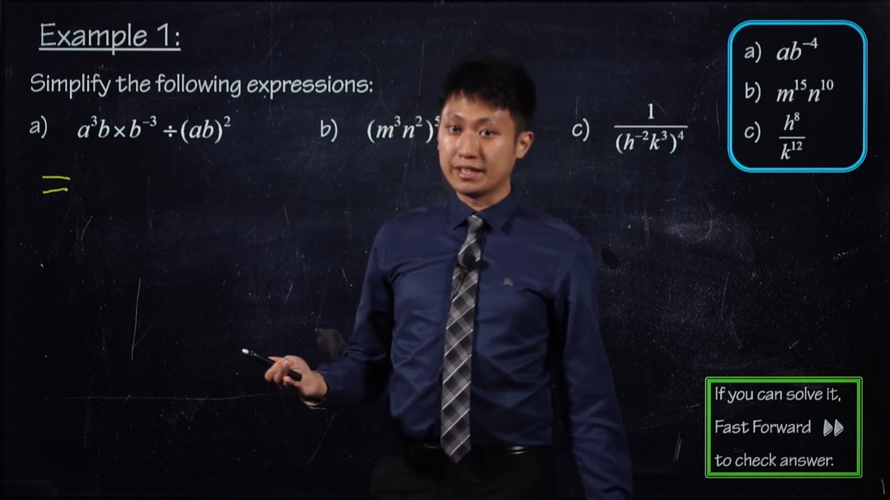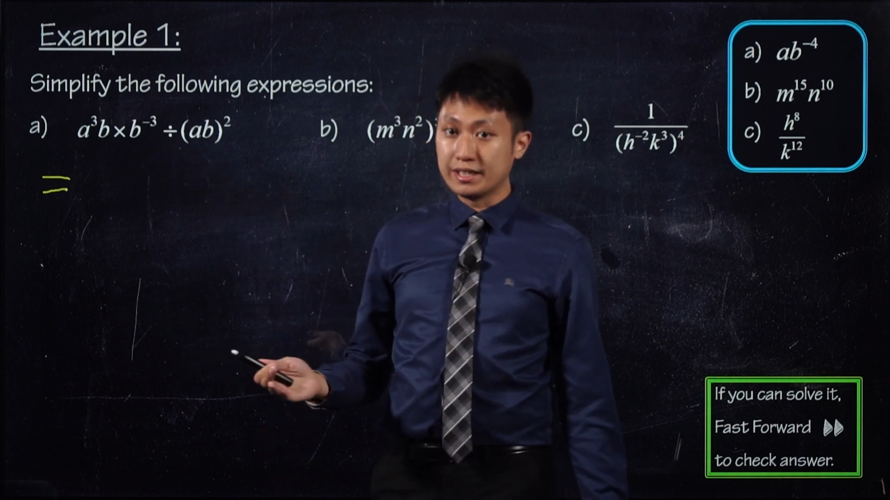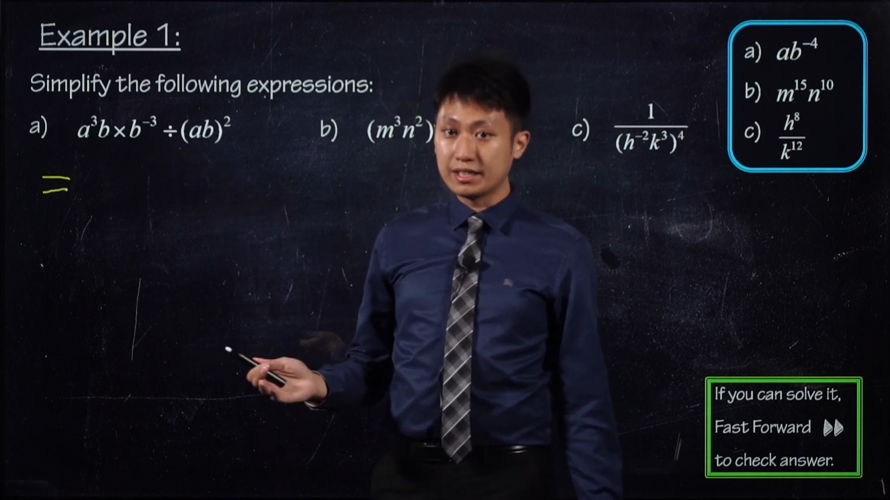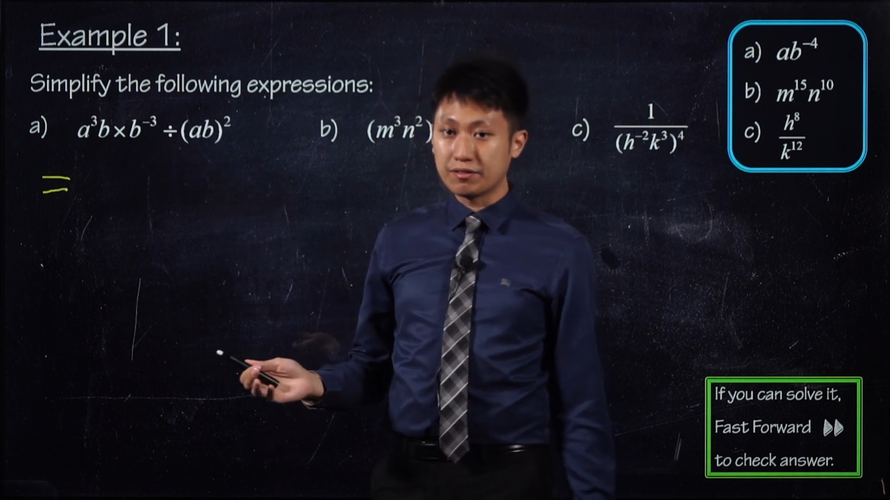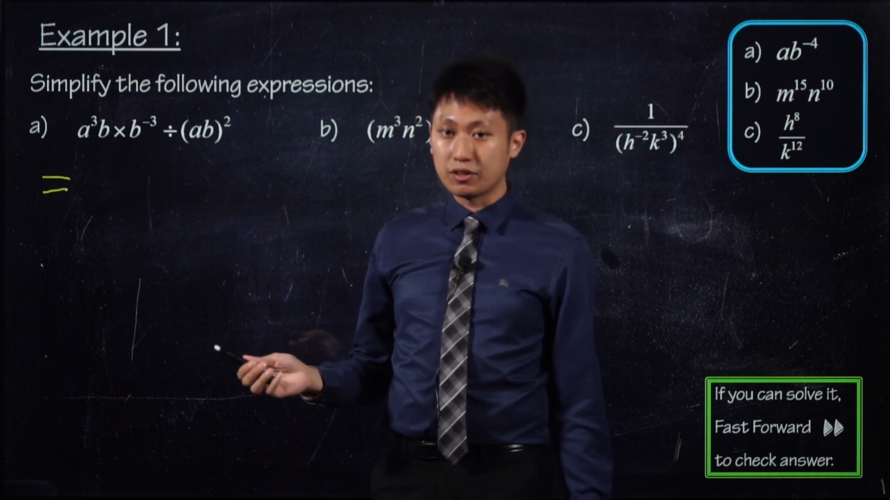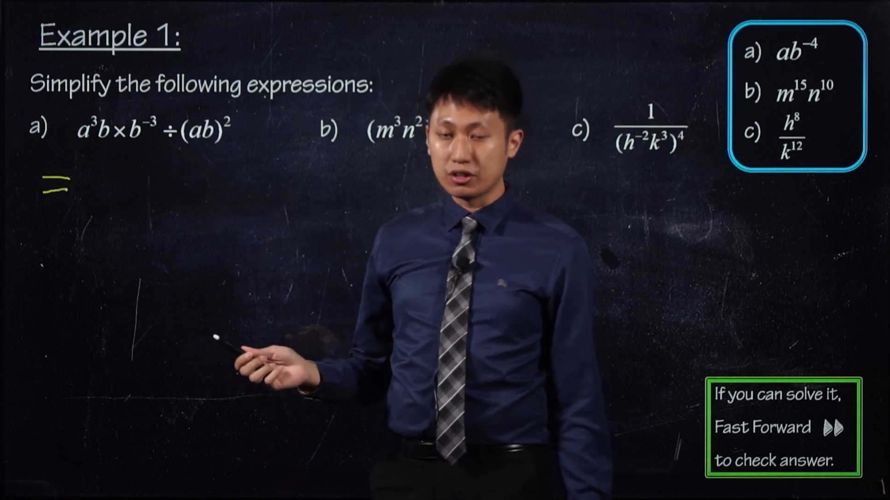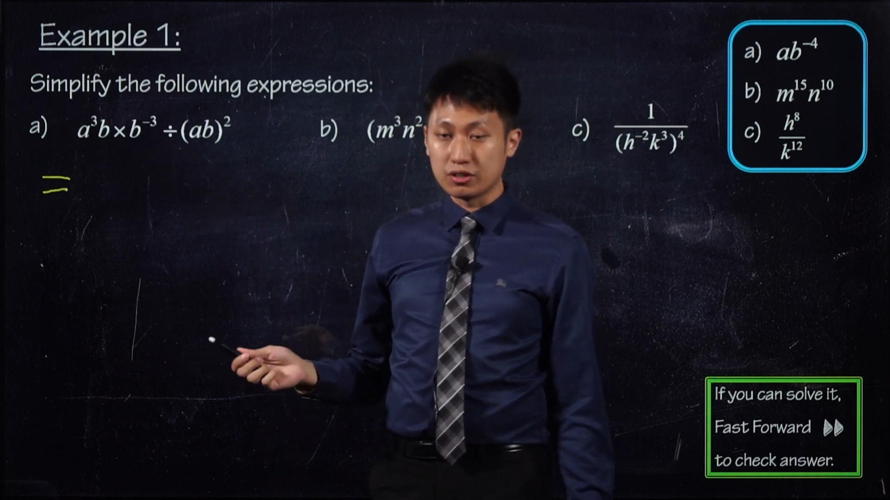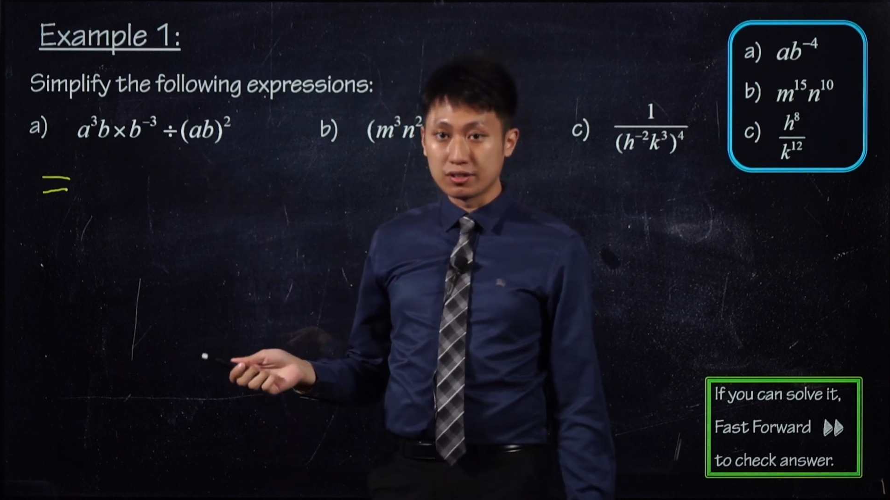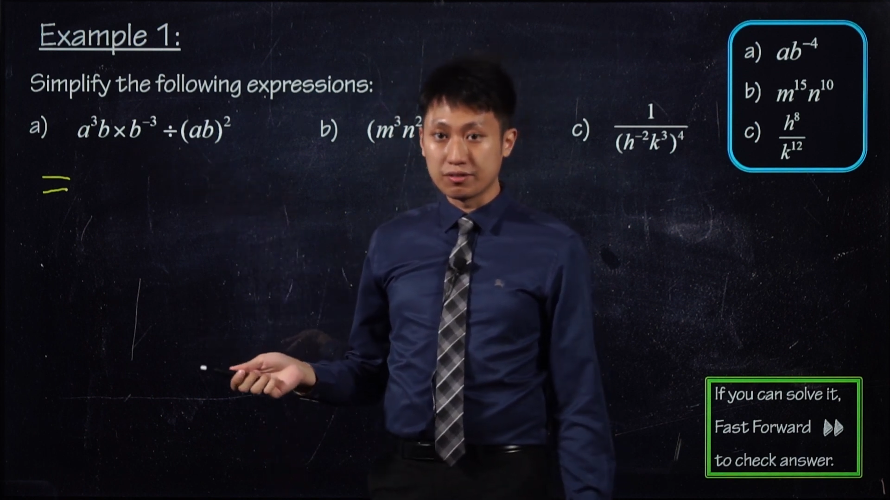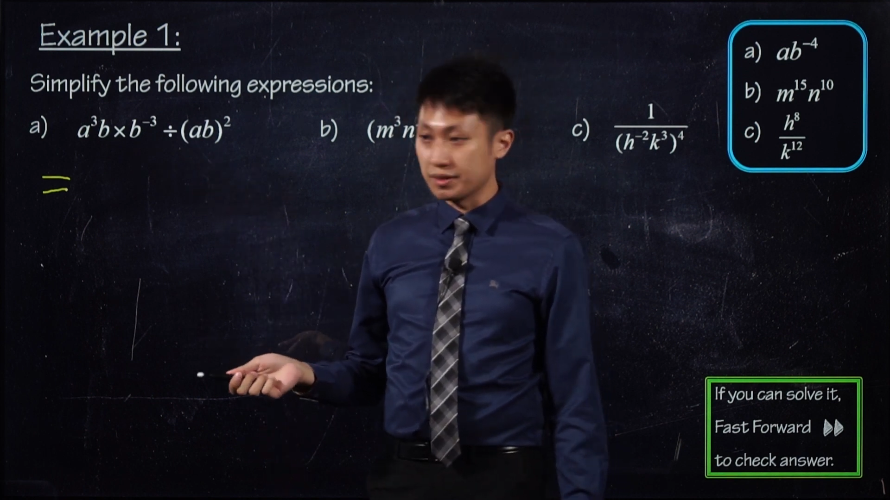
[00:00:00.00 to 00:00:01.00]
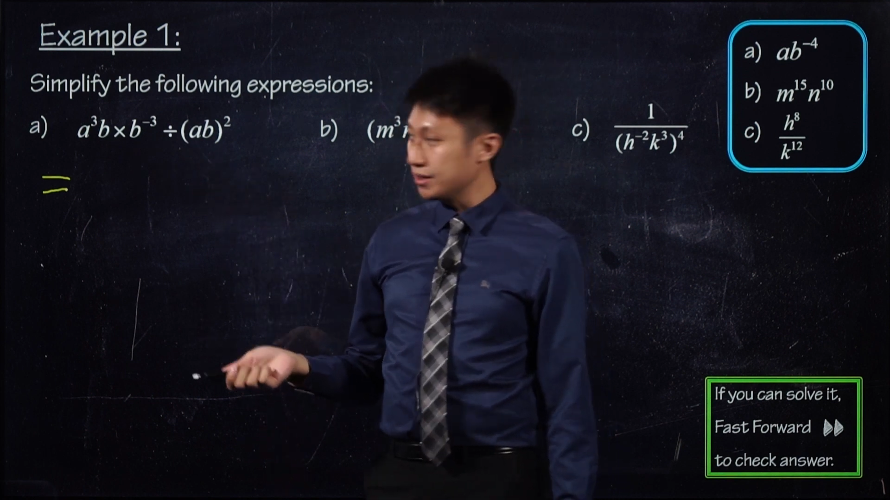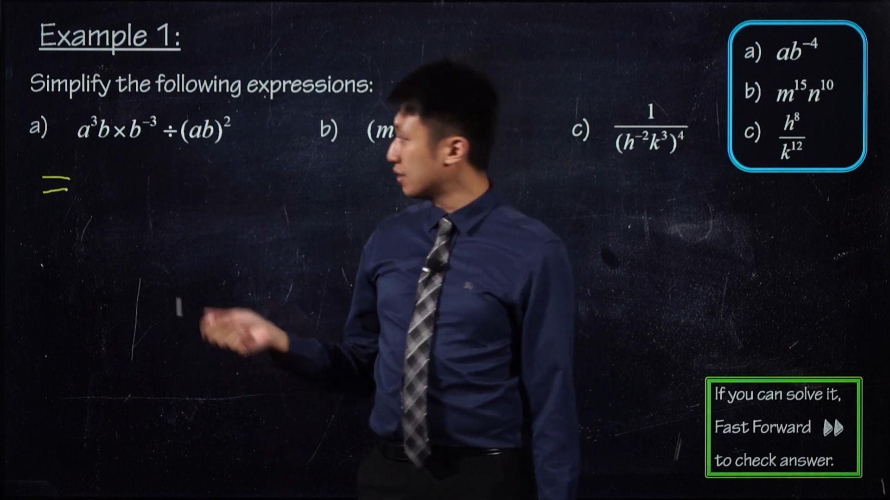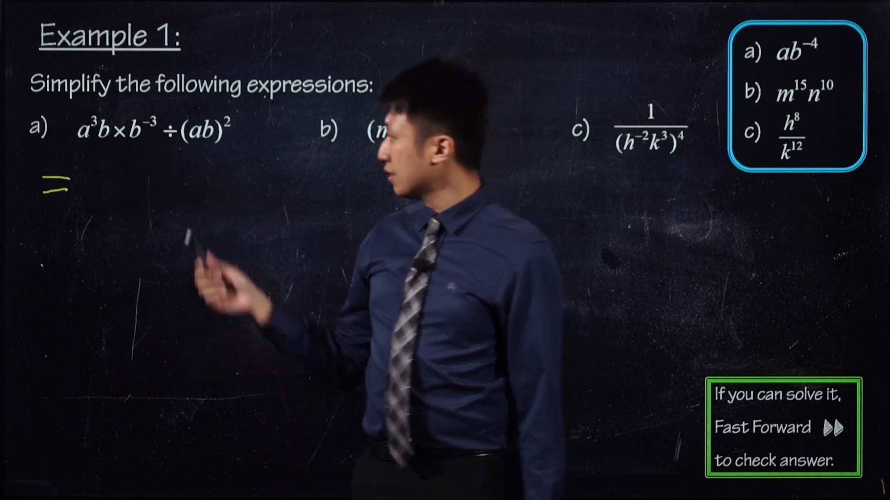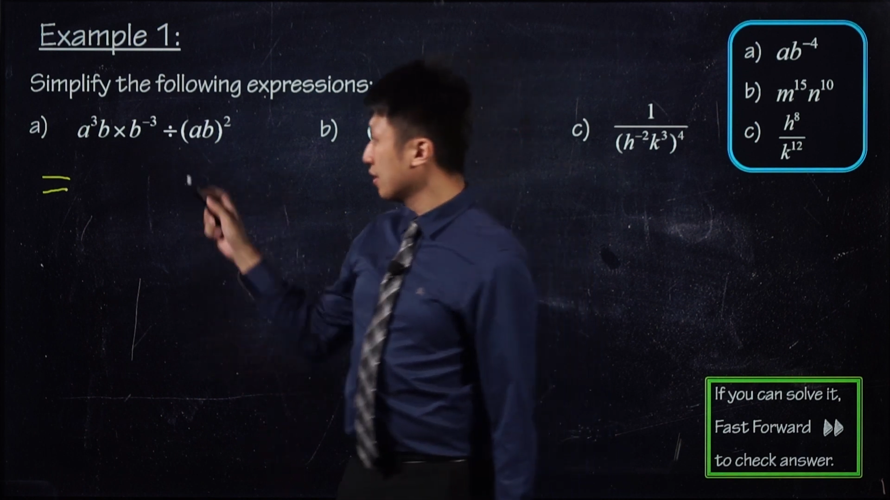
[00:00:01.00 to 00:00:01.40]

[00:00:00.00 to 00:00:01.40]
easier for you to refer.